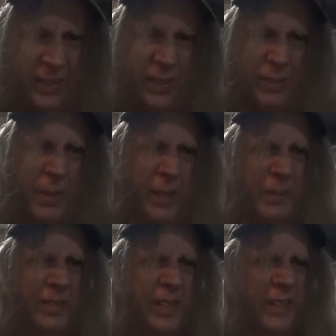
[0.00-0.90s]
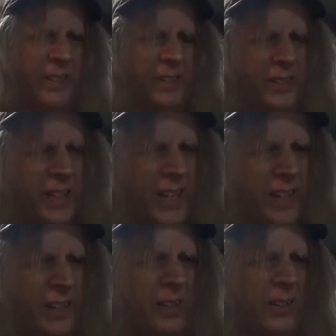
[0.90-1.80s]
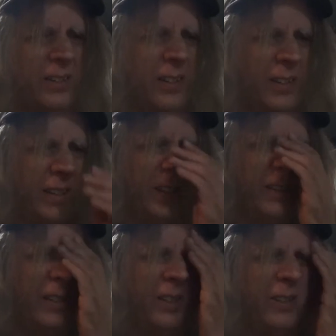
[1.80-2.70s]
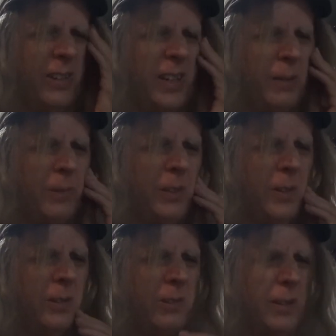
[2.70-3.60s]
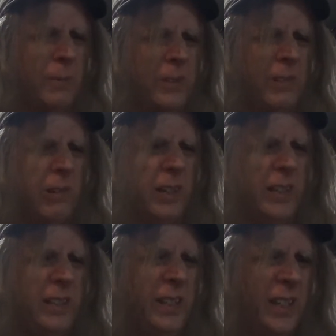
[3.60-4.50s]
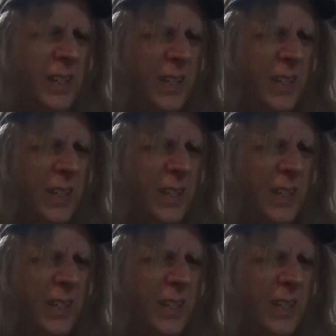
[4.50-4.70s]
News made a mistake the other night. I noticed they were trying to prove Trump was crooked,